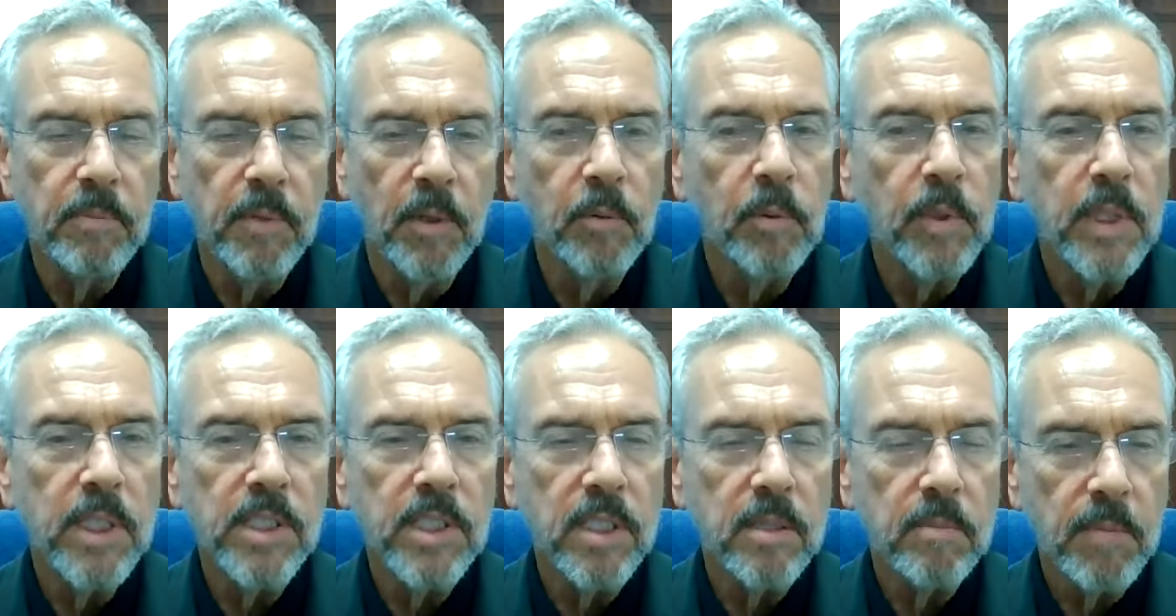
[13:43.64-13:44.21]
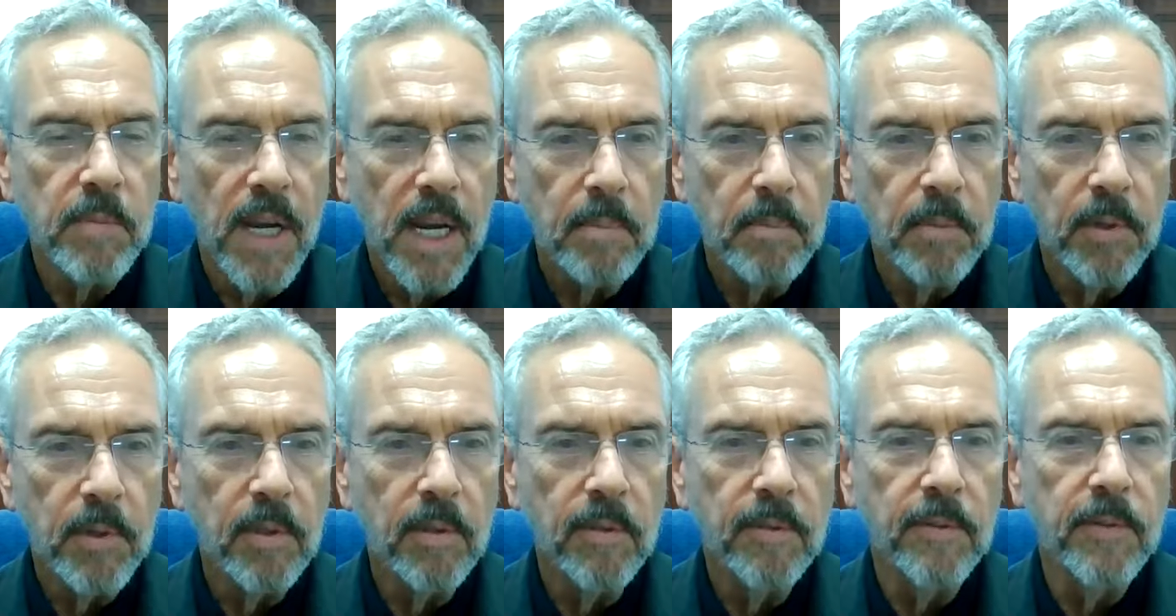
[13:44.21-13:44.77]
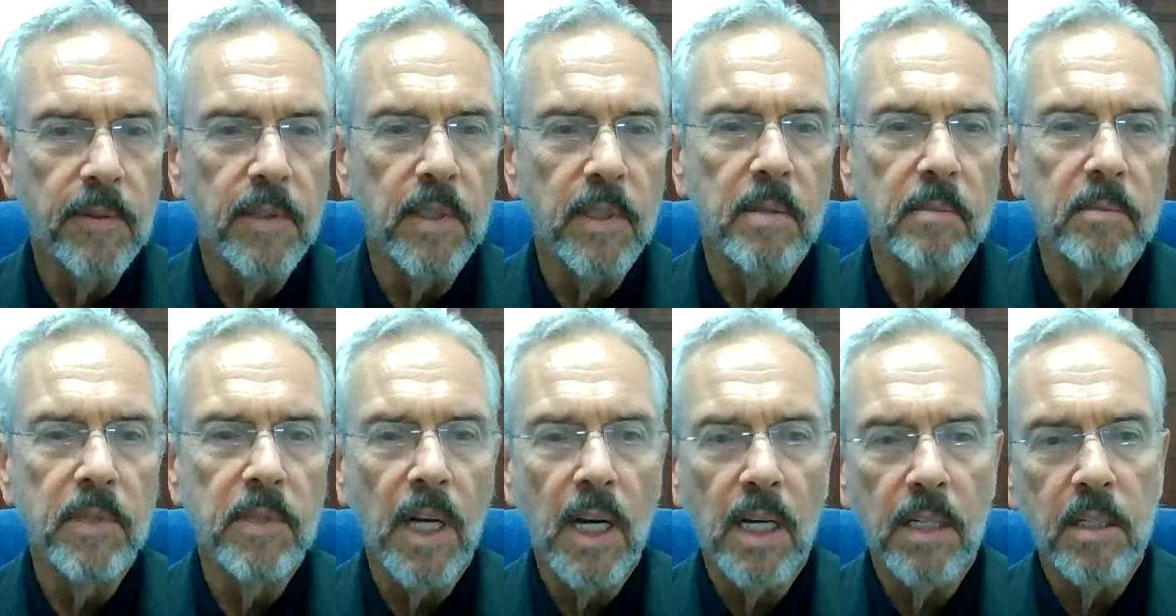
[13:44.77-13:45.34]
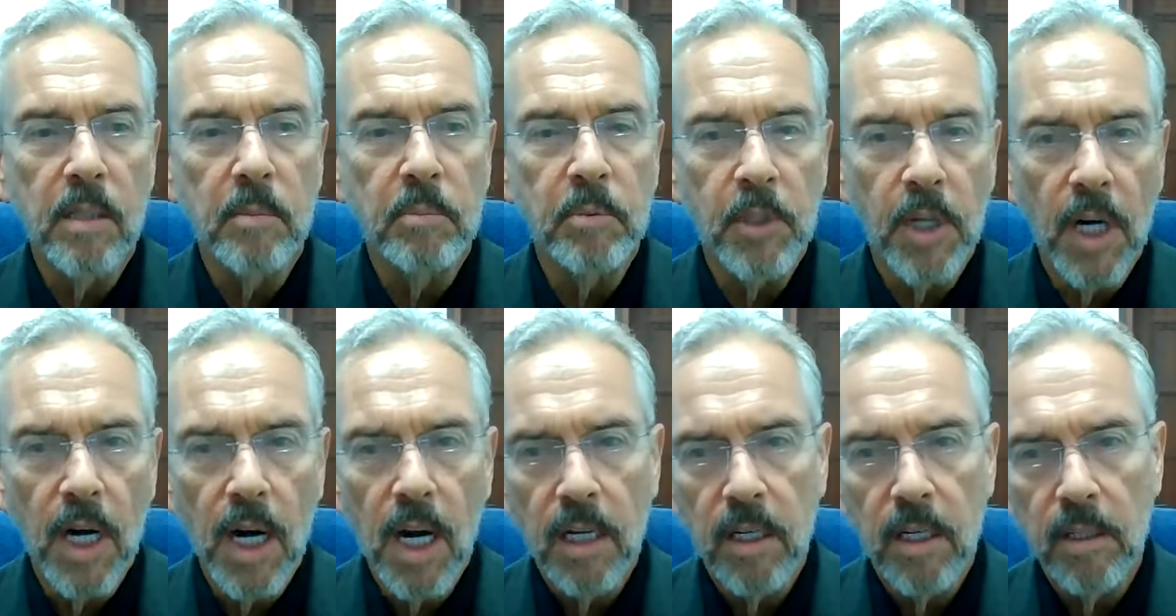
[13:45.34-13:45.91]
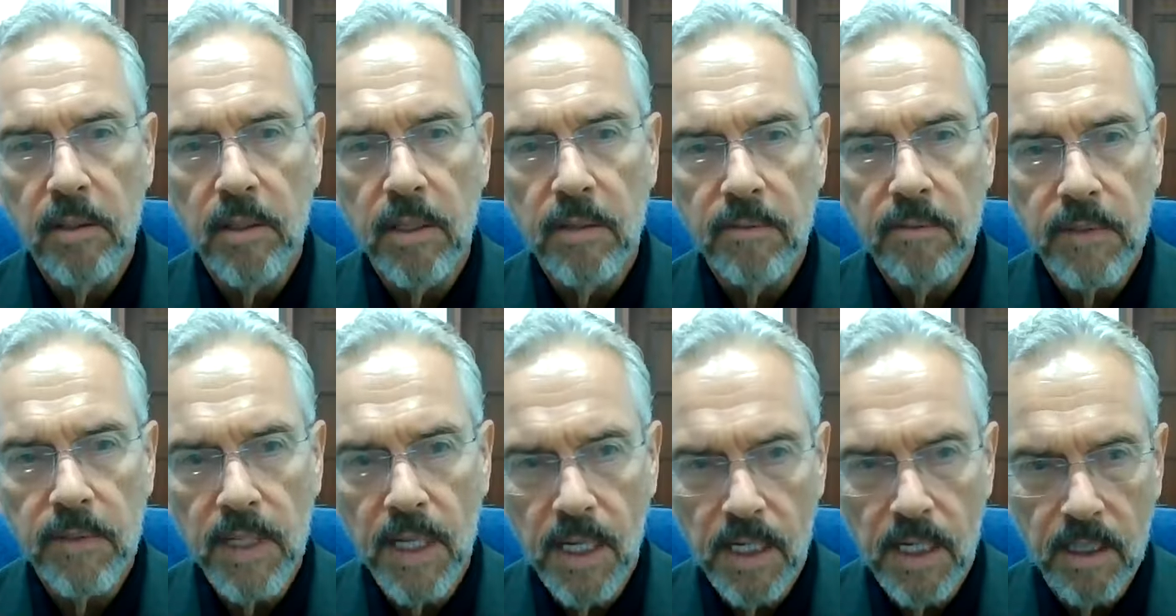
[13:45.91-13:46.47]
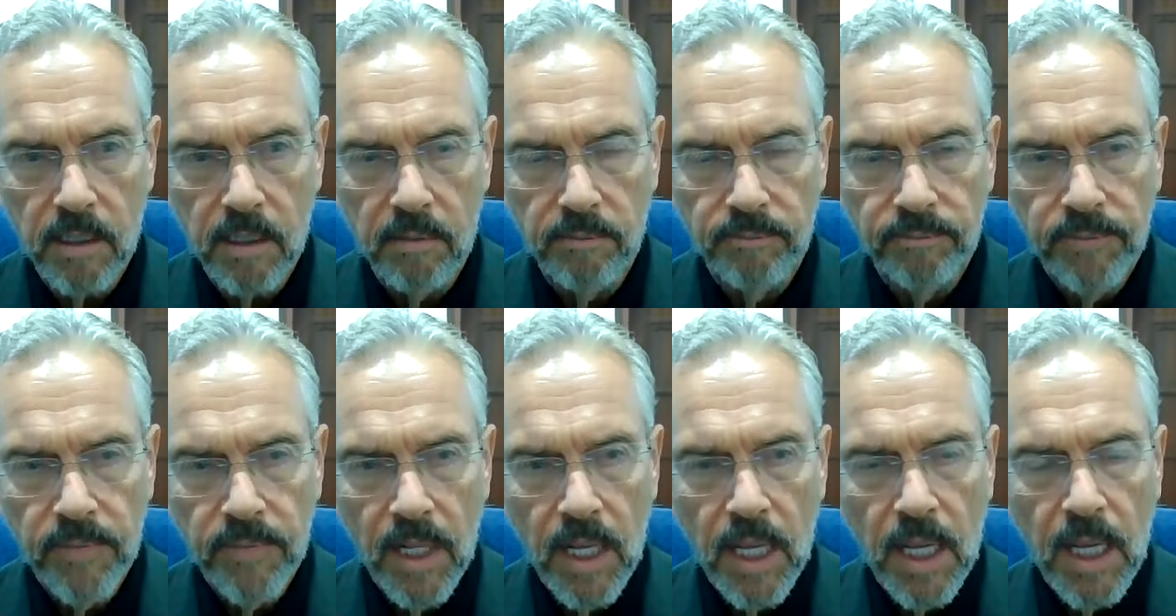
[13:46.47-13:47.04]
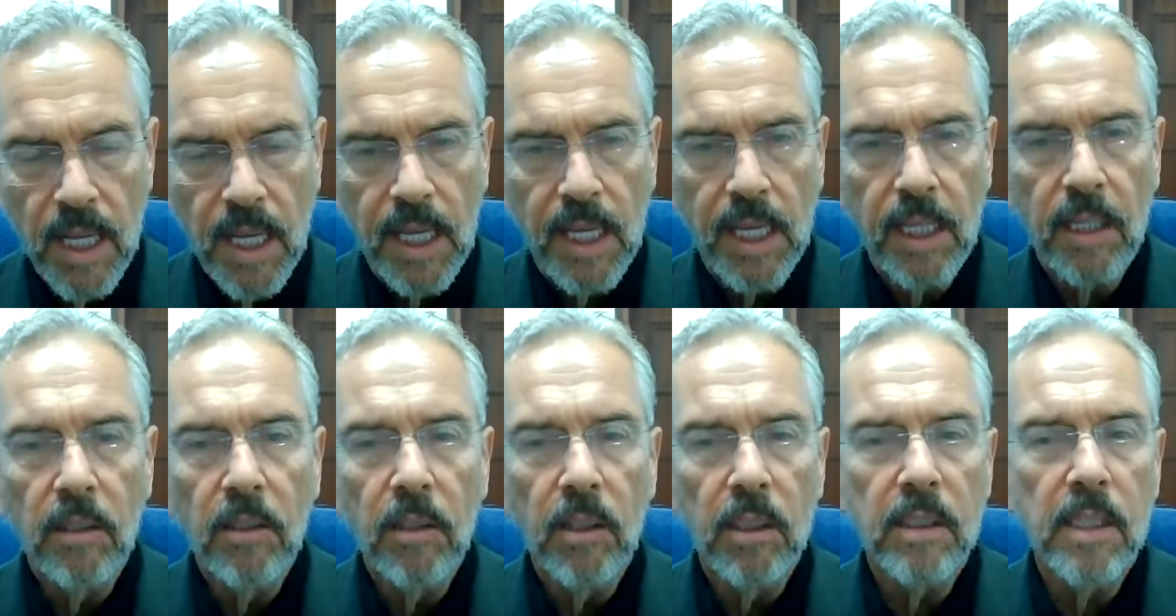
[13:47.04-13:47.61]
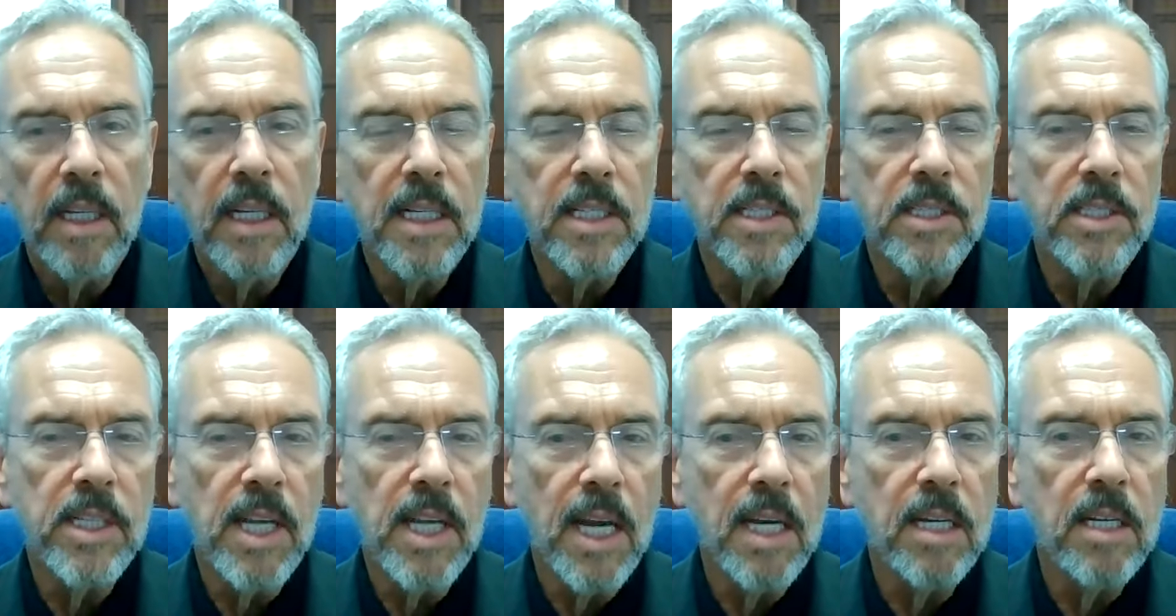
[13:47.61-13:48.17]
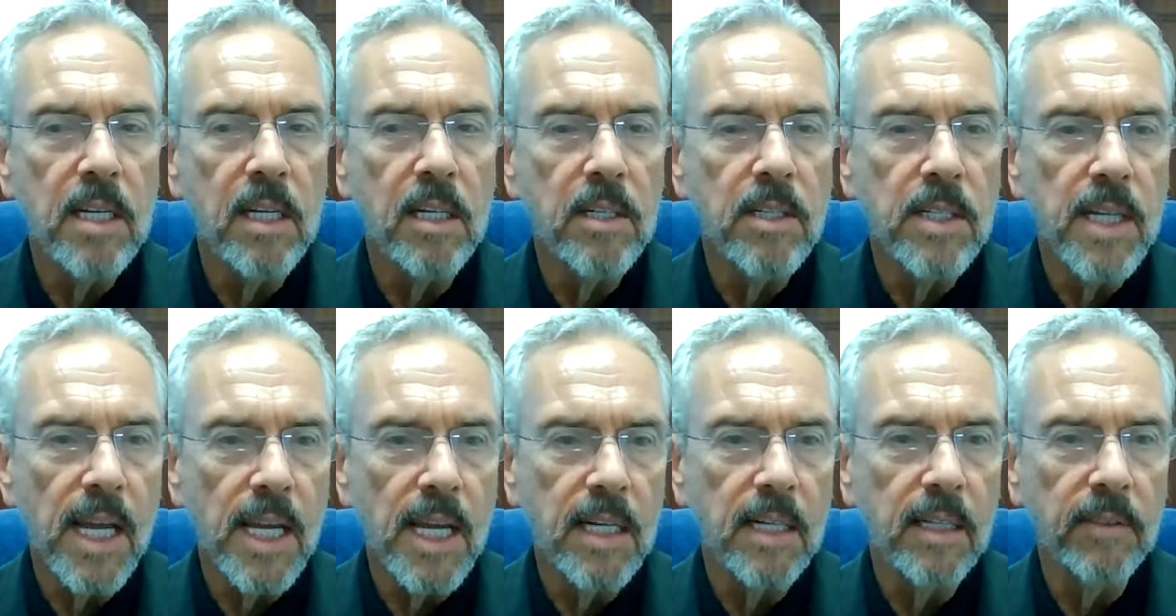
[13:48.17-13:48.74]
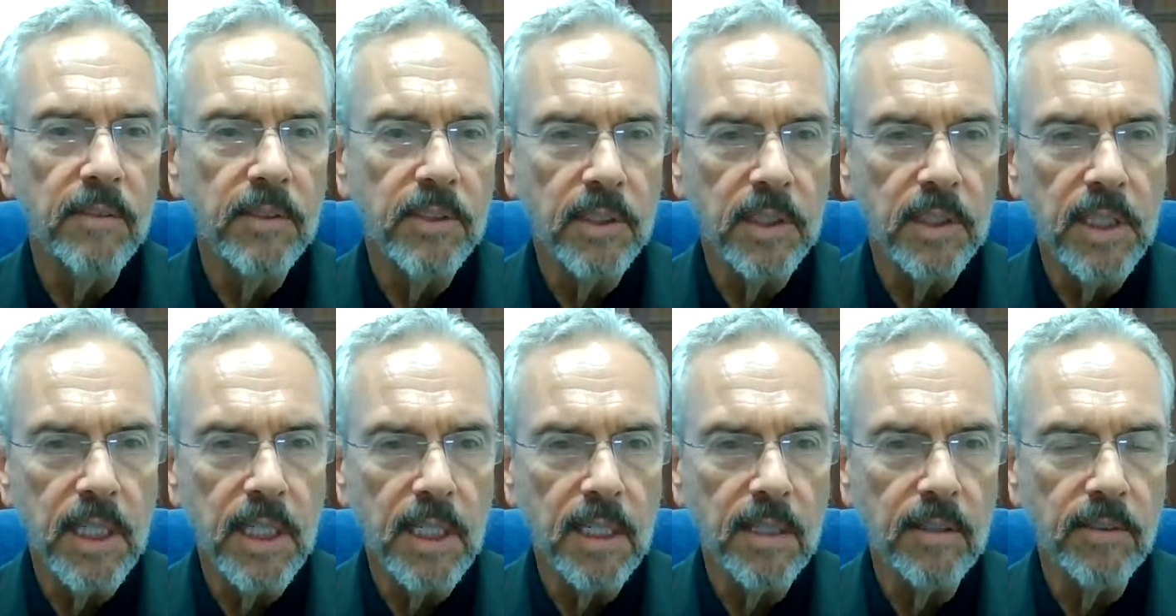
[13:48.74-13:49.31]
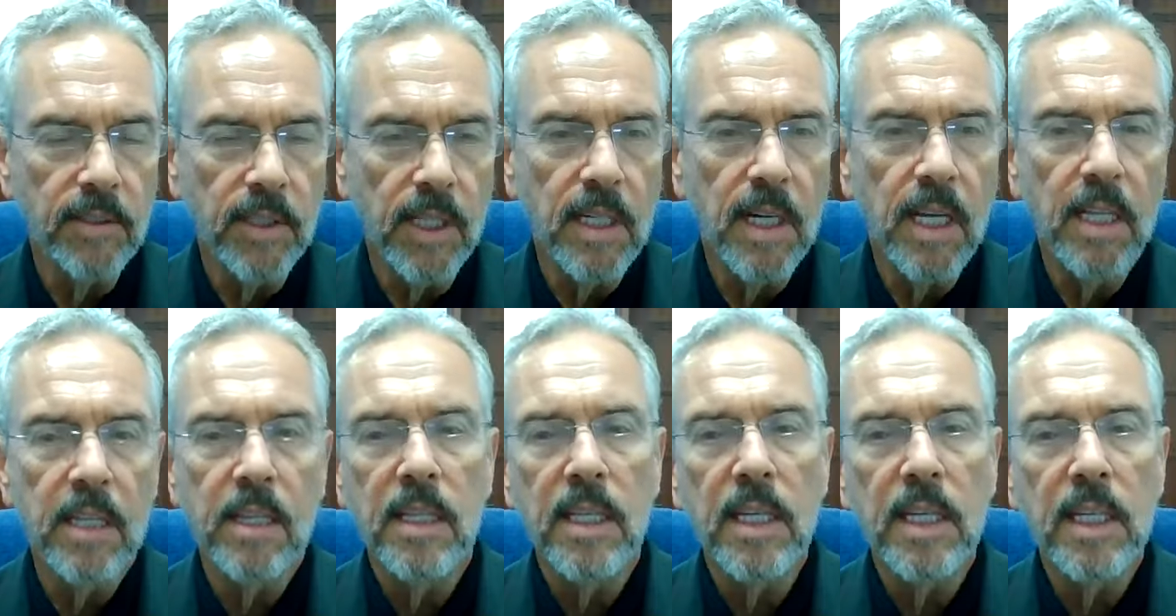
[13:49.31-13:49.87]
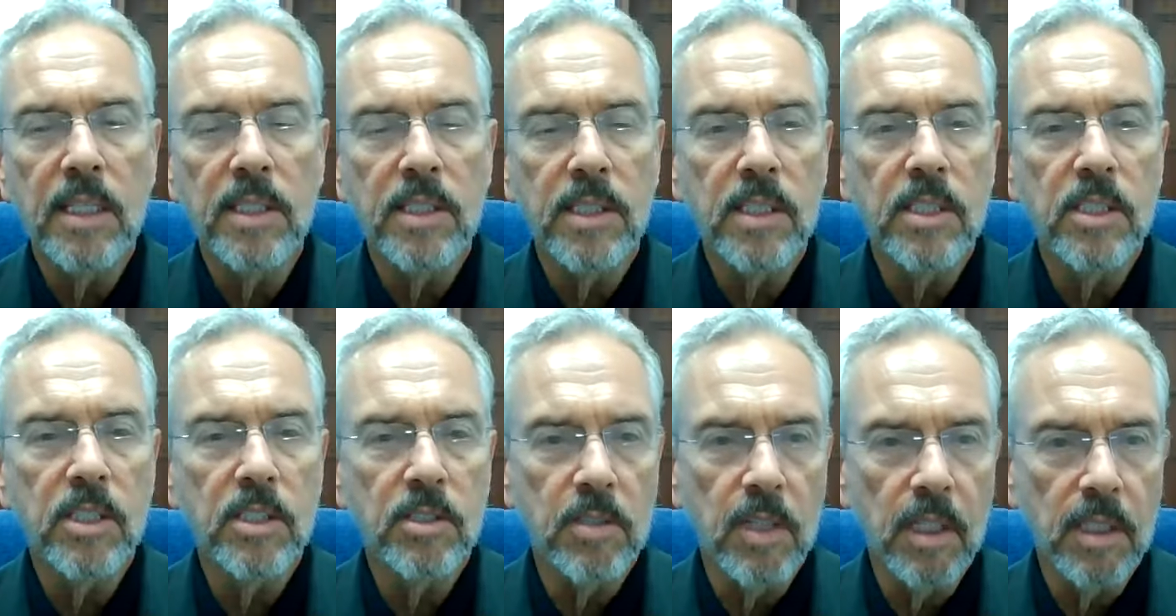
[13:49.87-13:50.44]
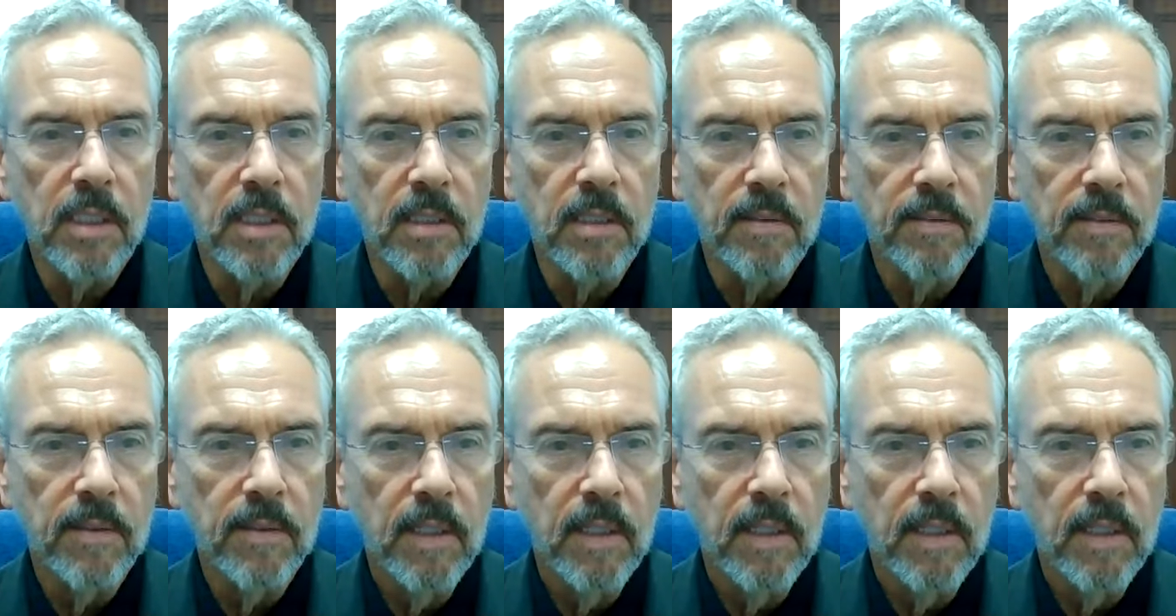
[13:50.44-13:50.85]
recent paper from Dr. Prager in Vienna. He looked at his 10-year data of sleeves, and I think it's instructive.